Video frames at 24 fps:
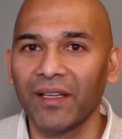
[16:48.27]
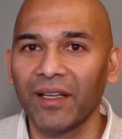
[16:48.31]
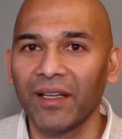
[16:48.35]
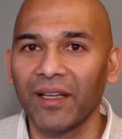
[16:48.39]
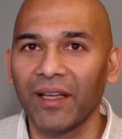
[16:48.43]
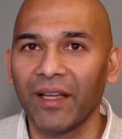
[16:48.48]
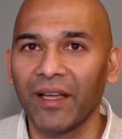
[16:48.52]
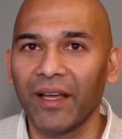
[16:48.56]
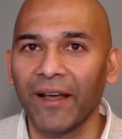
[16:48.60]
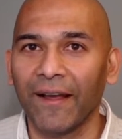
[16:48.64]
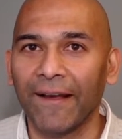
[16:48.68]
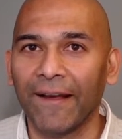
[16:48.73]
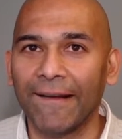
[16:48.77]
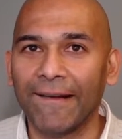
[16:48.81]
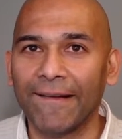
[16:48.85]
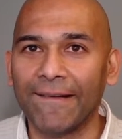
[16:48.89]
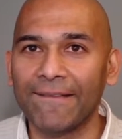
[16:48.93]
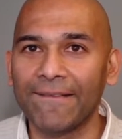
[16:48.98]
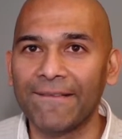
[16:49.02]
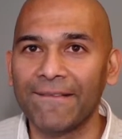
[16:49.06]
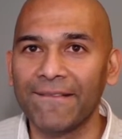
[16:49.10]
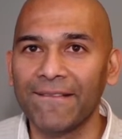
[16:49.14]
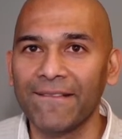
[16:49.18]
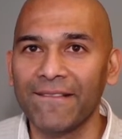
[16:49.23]
Ah,
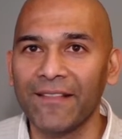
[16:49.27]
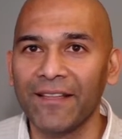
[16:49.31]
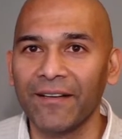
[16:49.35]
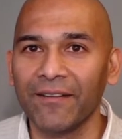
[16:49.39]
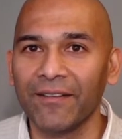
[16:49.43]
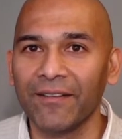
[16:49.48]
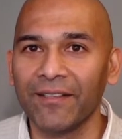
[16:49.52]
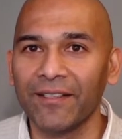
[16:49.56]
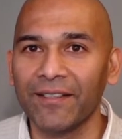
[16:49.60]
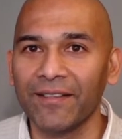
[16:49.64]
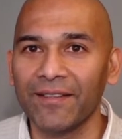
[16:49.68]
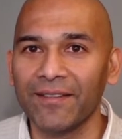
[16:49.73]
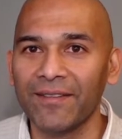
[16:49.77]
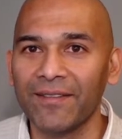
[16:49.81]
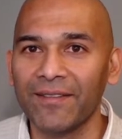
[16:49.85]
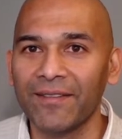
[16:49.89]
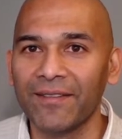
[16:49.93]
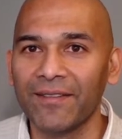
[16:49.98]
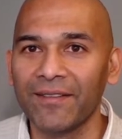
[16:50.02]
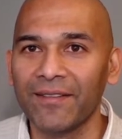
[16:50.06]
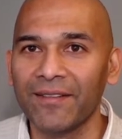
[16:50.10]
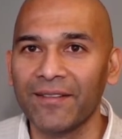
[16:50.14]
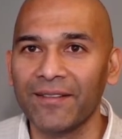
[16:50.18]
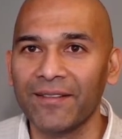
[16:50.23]
there it is.
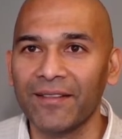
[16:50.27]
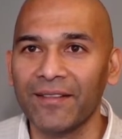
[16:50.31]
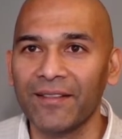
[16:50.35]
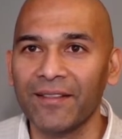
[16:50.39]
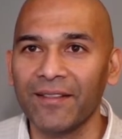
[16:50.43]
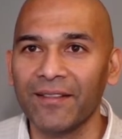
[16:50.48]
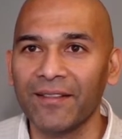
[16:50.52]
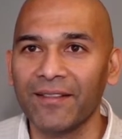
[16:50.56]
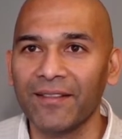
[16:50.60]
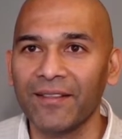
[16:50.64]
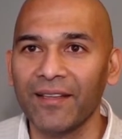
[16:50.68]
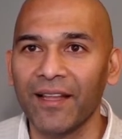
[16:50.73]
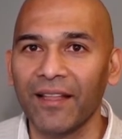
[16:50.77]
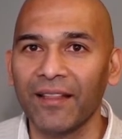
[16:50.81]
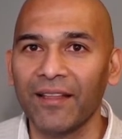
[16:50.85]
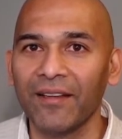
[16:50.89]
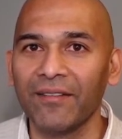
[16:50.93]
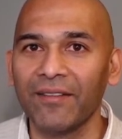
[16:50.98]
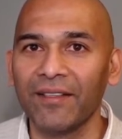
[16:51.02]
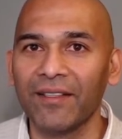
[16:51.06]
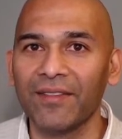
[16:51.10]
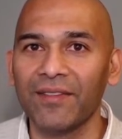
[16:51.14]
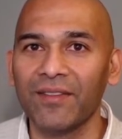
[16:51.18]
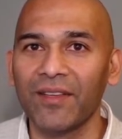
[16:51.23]
Is it it? Yeah, there
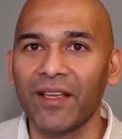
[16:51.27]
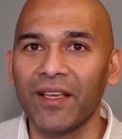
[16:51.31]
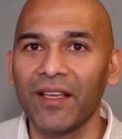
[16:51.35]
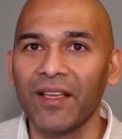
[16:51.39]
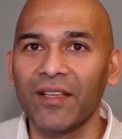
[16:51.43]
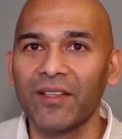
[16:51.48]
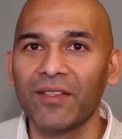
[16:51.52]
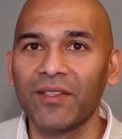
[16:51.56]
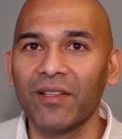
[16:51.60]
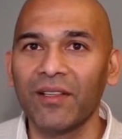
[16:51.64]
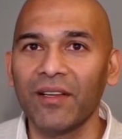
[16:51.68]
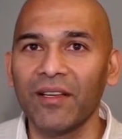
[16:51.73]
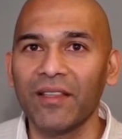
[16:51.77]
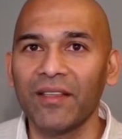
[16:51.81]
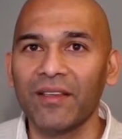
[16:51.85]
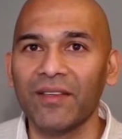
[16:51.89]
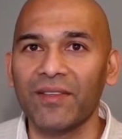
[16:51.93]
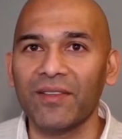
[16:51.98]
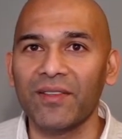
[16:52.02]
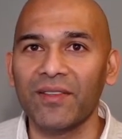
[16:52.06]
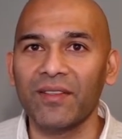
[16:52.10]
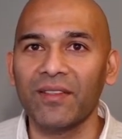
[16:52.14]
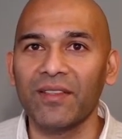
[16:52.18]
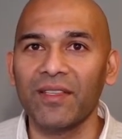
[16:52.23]
it is. So look at
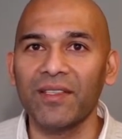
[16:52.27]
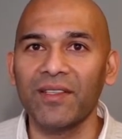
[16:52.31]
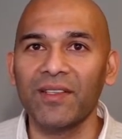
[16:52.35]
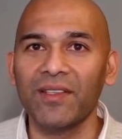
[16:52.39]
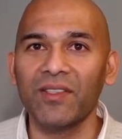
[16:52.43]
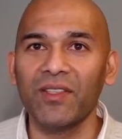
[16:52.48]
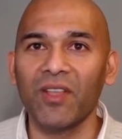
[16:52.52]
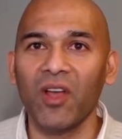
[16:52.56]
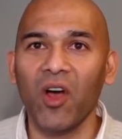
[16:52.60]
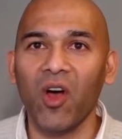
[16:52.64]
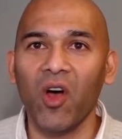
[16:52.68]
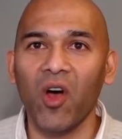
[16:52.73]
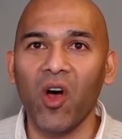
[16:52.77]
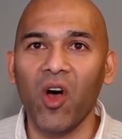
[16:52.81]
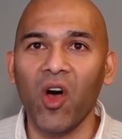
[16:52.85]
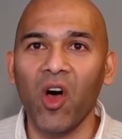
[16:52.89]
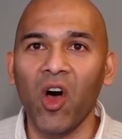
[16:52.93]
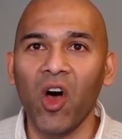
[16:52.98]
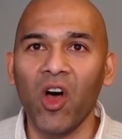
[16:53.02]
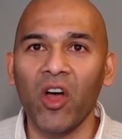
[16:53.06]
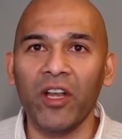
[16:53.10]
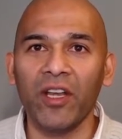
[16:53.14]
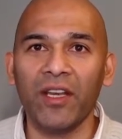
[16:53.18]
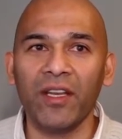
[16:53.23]
this. This is the
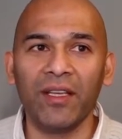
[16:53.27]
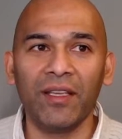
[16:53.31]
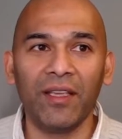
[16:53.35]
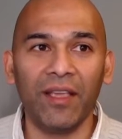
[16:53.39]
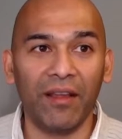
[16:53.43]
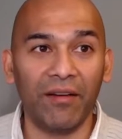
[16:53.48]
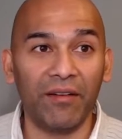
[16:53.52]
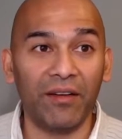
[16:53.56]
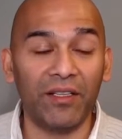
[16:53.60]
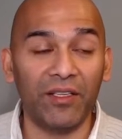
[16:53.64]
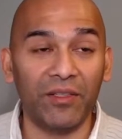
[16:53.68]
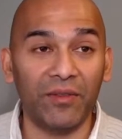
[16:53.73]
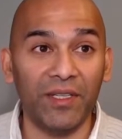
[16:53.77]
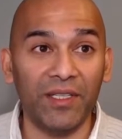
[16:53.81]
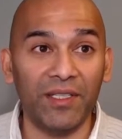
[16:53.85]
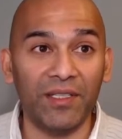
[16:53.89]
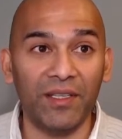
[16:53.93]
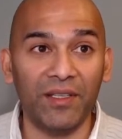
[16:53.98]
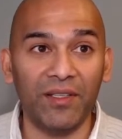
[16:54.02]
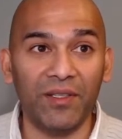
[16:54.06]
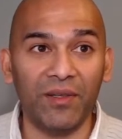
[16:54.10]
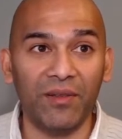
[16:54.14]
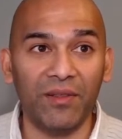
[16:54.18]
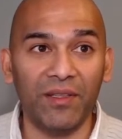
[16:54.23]
on
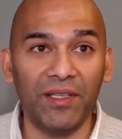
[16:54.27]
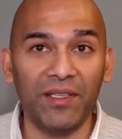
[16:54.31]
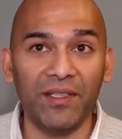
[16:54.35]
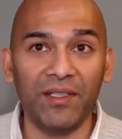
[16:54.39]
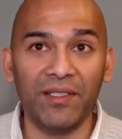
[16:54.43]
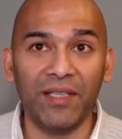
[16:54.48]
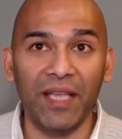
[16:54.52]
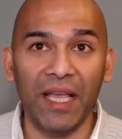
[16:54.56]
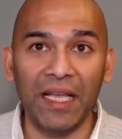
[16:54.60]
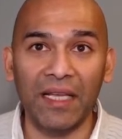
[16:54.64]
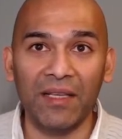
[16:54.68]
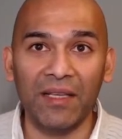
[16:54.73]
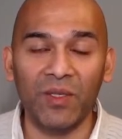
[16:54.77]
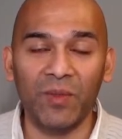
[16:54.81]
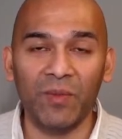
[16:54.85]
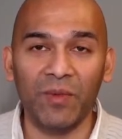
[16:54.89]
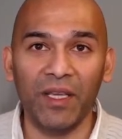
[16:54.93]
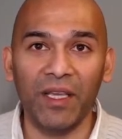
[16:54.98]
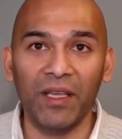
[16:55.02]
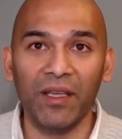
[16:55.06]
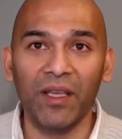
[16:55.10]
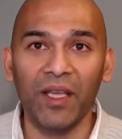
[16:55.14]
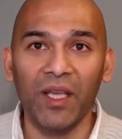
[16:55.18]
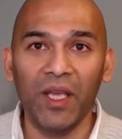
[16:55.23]
characteristic. So this tells
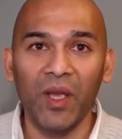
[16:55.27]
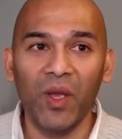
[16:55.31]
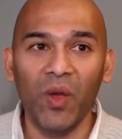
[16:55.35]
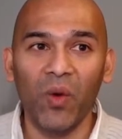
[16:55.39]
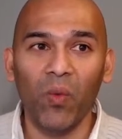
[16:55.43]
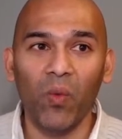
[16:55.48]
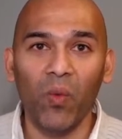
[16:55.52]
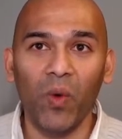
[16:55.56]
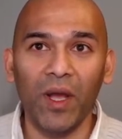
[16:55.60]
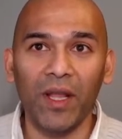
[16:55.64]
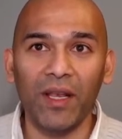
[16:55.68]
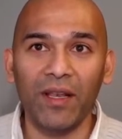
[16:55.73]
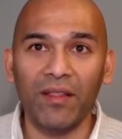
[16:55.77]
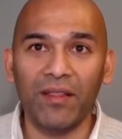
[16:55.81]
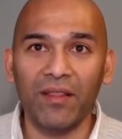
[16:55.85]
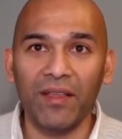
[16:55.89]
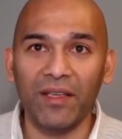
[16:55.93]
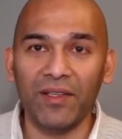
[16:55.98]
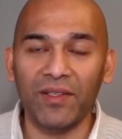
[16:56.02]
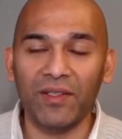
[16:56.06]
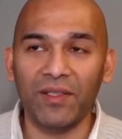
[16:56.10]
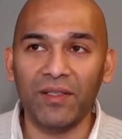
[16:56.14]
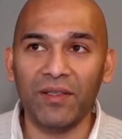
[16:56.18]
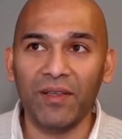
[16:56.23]
me what
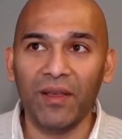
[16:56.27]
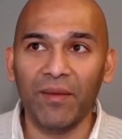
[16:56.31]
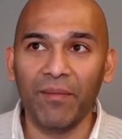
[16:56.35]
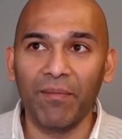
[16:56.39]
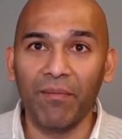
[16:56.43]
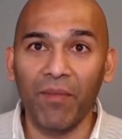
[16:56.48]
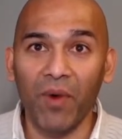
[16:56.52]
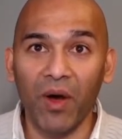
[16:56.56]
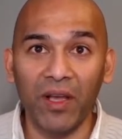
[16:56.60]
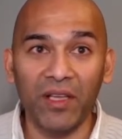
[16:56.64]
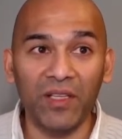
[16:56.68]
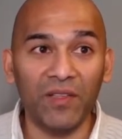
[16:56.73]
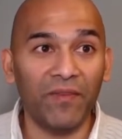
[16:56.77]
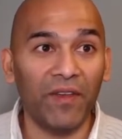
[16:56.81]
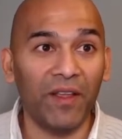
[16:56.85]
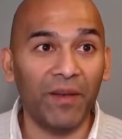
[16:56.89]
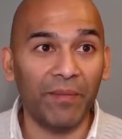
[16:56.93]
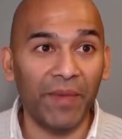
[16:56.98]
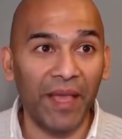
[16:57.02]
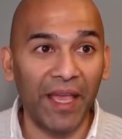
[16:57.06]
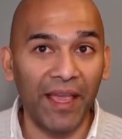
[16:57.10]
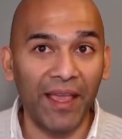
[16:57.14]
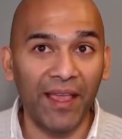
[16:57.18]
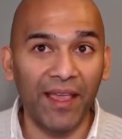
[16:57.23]
this MOSFET
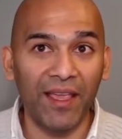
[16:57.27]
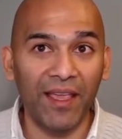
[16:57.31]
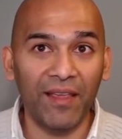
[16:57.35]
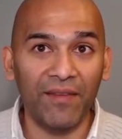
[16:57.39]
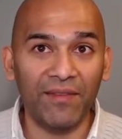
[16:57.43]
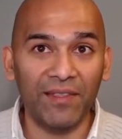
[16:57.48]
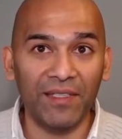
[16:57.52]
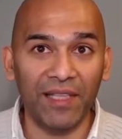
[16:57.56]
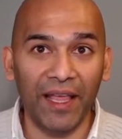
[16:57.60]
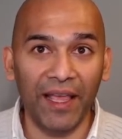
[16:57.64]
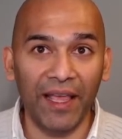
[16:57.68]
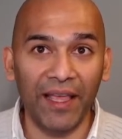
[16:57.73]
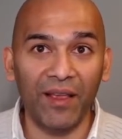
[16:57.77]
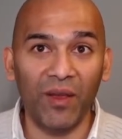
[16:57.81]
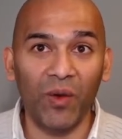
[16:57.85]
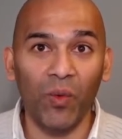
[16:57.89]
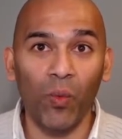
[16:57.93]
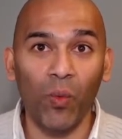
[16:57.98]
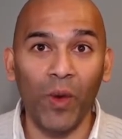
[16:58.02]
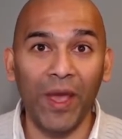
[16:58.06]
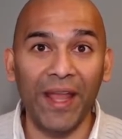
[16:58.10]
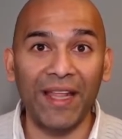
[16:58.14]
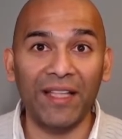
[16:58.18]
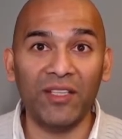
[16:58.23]
behaves like
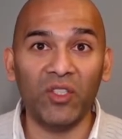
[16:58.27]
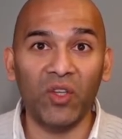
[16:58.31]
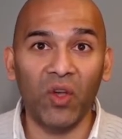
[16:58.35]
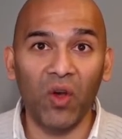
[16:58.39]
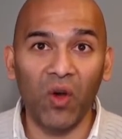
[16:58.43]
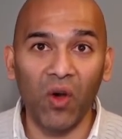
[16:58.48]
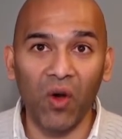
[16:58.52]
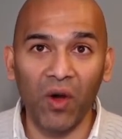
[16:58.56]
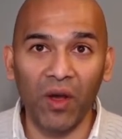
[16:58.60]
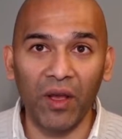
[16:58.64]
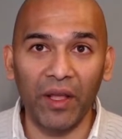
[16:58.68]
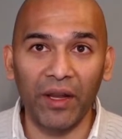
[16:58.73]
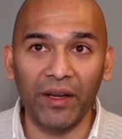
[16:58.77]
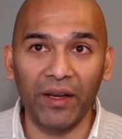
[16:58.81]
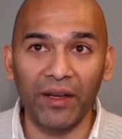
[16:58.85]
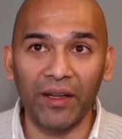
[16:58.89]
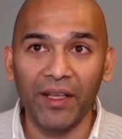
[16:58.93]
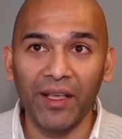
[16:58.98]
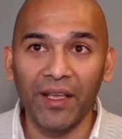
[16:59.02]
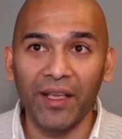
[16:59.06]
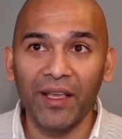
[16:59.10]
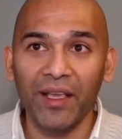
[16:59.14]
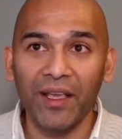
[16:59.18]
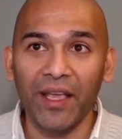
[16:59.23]
when it's on.
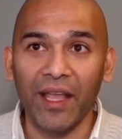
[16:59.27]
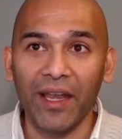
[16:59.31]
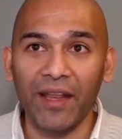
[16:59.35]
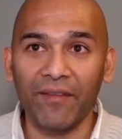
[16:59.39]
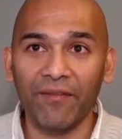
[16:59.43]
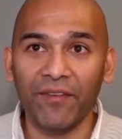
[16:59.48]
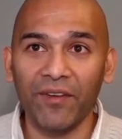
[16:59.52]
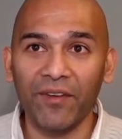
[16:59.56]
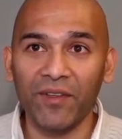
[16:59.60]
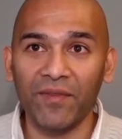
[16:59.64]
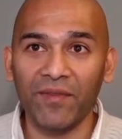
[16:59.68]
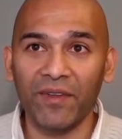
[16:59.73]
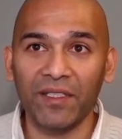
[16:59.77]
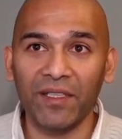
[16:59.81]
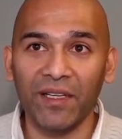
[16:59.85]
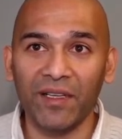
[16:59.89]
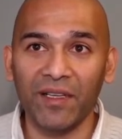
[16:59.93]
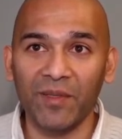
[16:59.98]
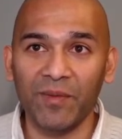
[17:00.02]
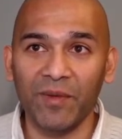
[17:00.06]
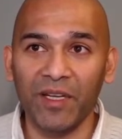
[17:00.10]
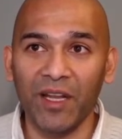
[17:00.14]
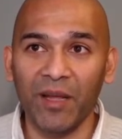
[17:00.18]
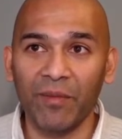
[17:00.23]
And it first of all
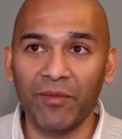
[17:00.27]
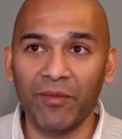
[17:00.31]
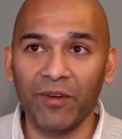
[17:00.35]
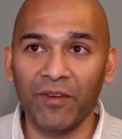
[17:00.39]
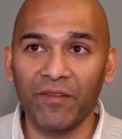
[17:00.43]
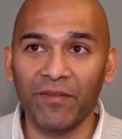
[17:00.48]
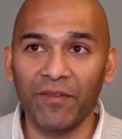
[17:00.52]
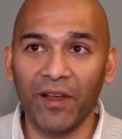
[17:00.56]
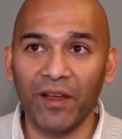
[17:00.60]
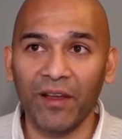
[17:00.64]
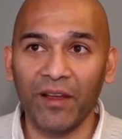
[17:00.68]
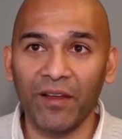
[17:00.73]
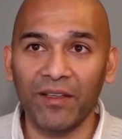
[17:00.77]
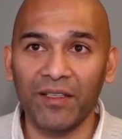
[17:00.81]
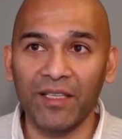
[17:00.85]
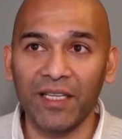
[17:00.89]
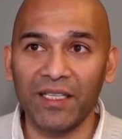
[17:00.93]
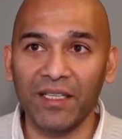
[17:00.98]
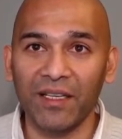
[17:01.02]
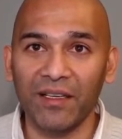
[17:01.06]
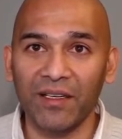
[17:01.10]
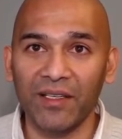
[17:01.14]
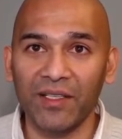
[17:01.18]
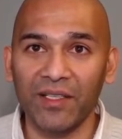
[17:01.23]
tells me a number of
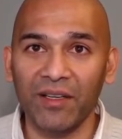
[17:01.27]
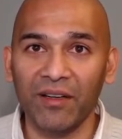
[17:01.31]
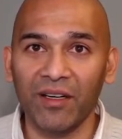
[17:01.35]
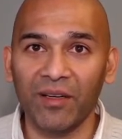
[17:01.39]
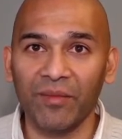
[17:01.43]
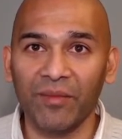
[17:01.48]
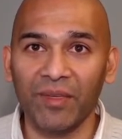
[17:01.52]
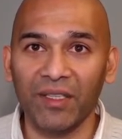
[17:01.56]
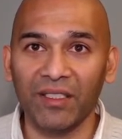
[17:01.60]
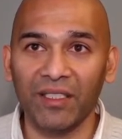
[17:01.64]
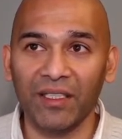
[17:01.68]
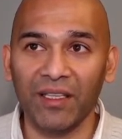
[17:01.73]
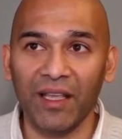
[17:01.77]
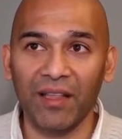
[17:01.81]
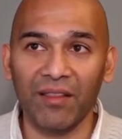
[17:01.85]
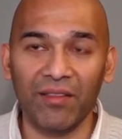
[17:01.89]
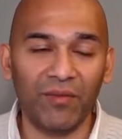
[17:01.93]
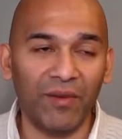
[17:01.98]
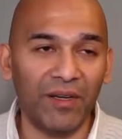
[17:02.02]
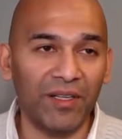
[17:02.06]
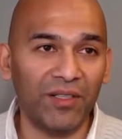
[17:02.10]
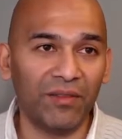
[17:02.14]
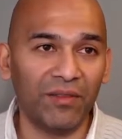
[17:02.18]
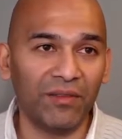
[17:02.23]
details here about the gate
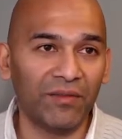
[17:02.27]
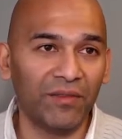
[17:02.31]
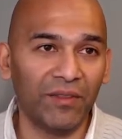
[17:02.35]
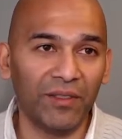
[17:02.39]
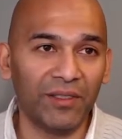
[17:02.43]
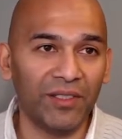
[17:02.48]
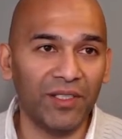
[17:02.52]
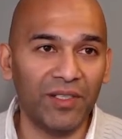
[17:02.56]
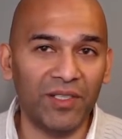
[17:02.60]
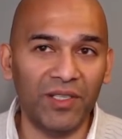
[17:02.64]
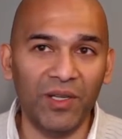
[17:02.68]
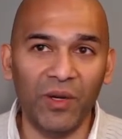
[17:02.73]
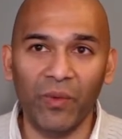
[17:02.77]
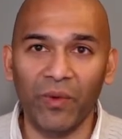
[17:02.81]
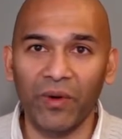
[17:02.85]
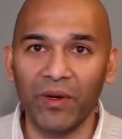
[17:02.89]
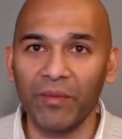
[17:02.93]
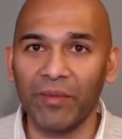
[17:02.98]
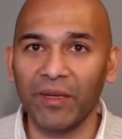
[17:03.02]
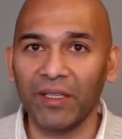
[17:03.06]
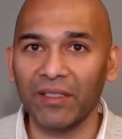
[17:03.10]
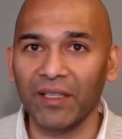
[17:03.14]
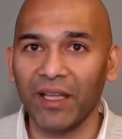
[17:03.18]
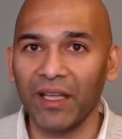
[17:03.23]
threshold voltage. Don't worry
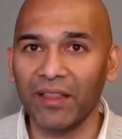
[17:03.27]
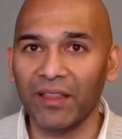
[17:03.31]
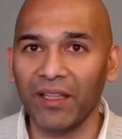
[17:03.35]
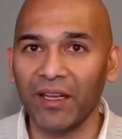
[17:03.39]
about that.